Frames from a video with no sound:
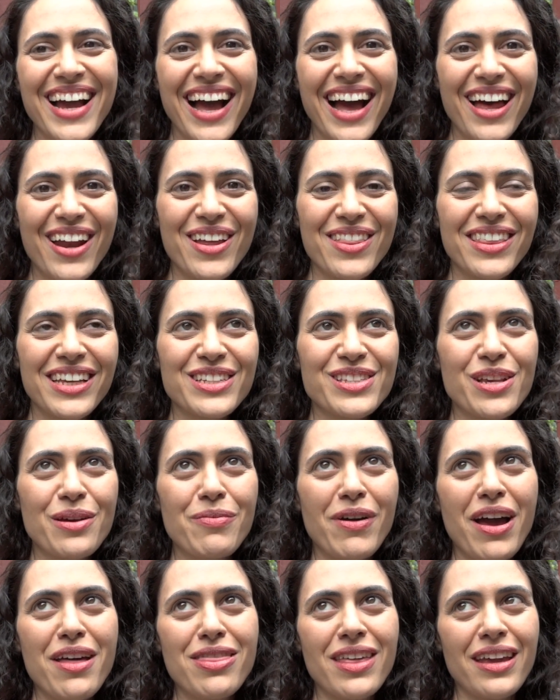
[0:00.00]
I don't think so,
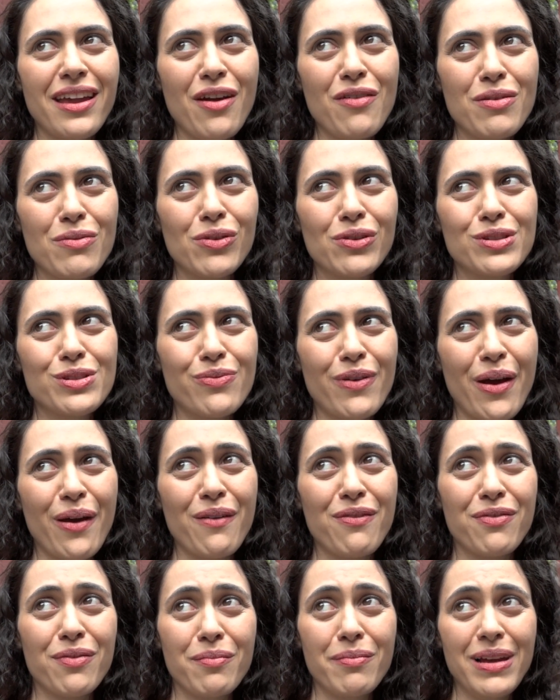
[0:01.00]
but I think everyone's very
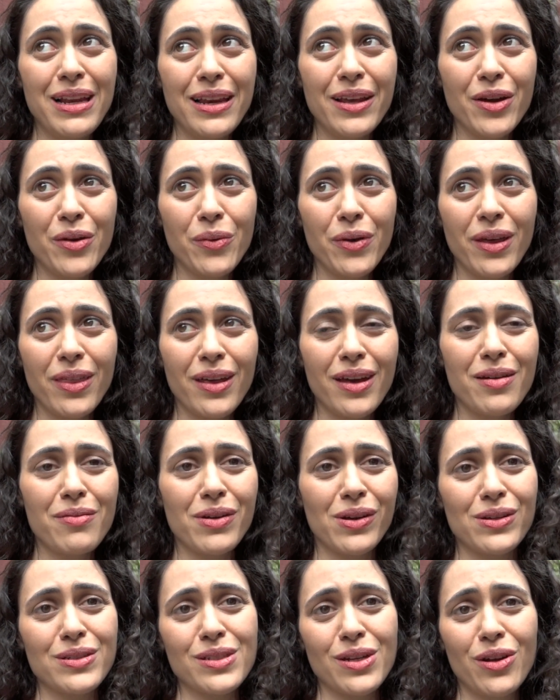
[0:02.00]
familiar with it
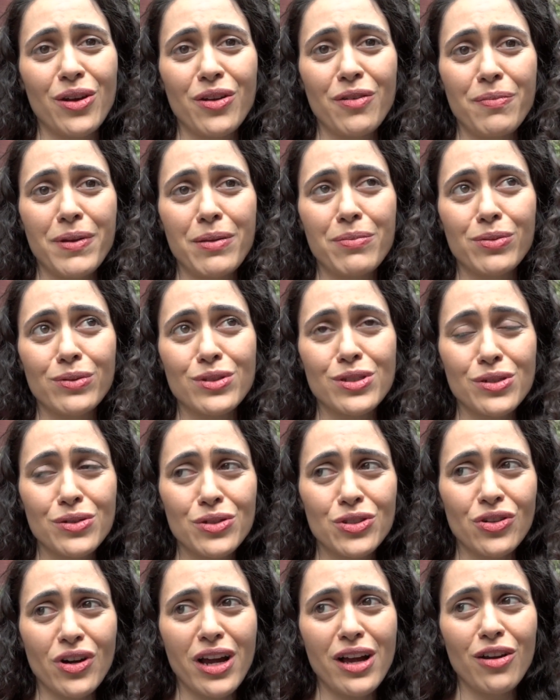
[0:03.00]
because a lot of people do
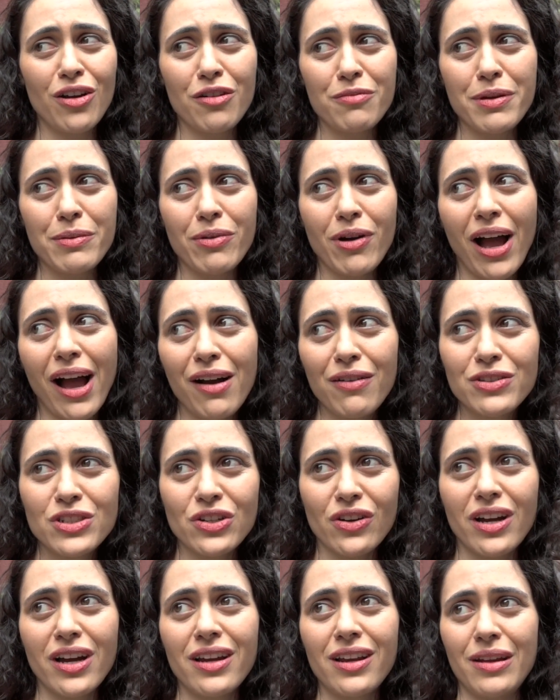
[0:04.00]
try, a lot of people have
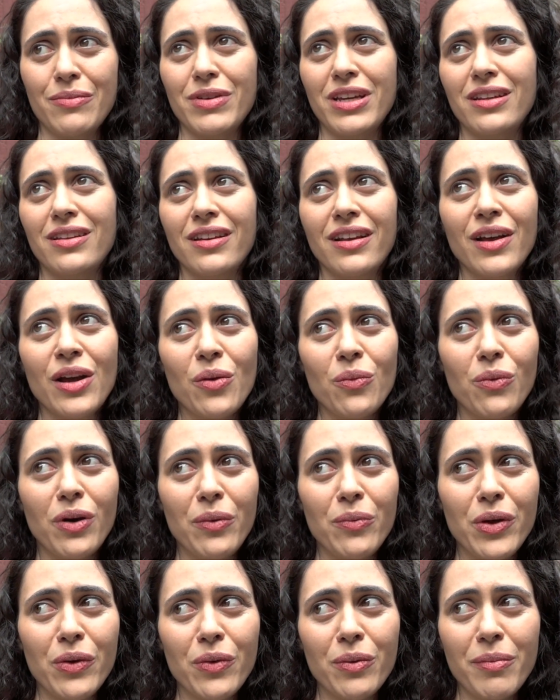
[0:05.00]
tried. I mean,
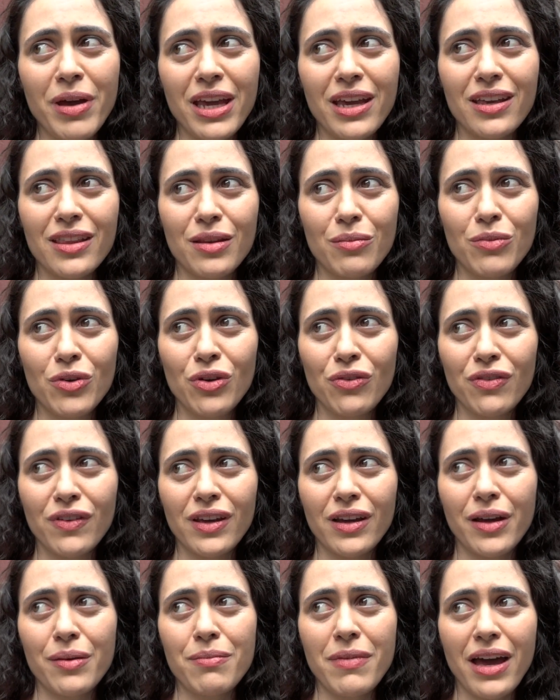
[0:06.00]
when we were making the
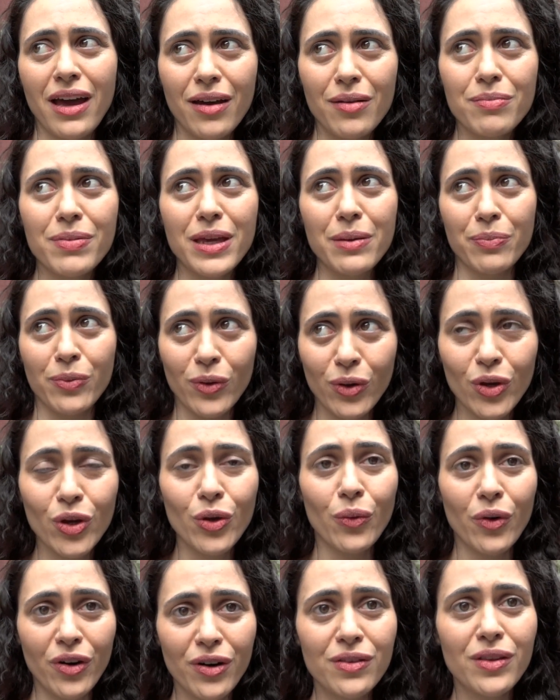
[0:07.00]
movie, I met people who
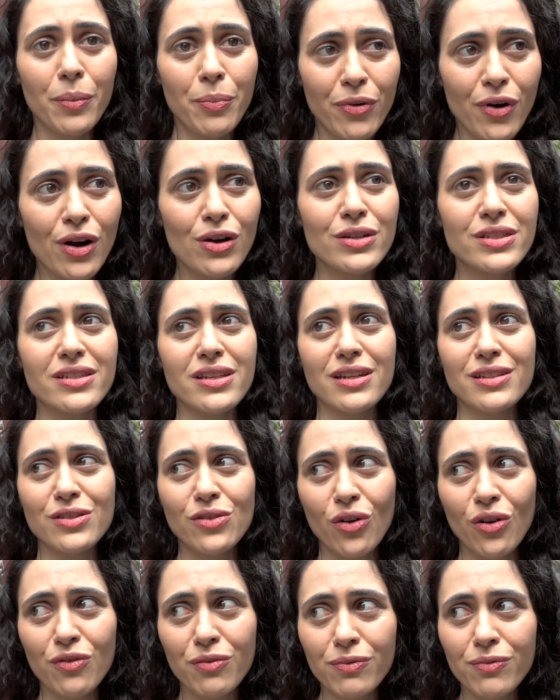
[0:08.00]
were in the process
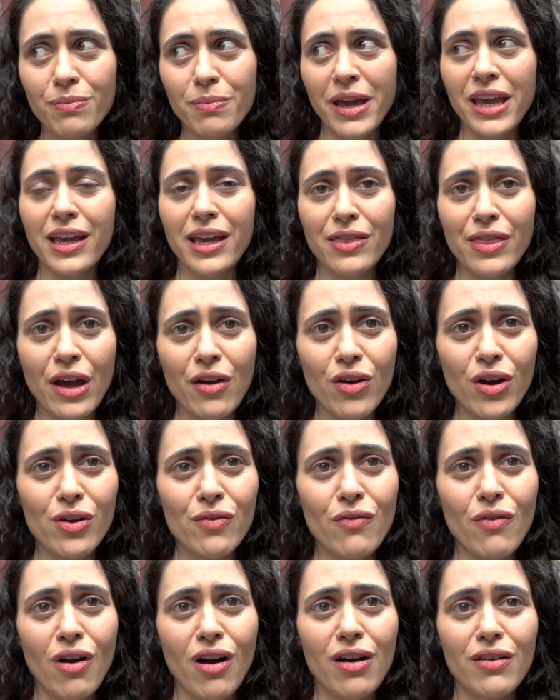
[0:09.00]
of making their
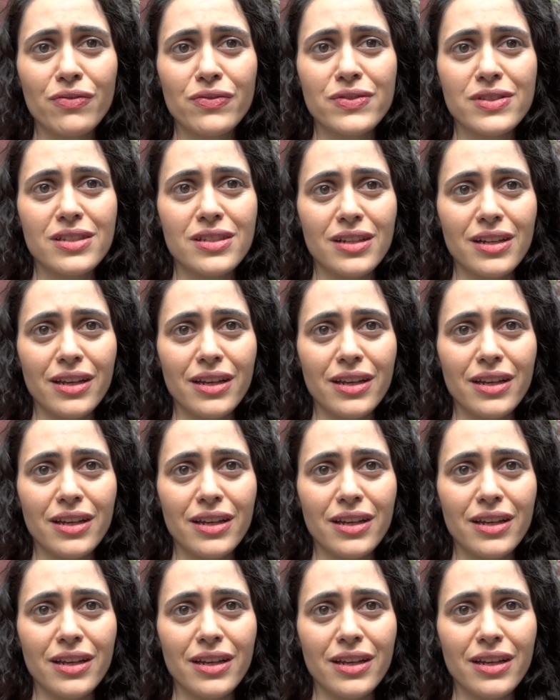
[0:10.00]
own rafts.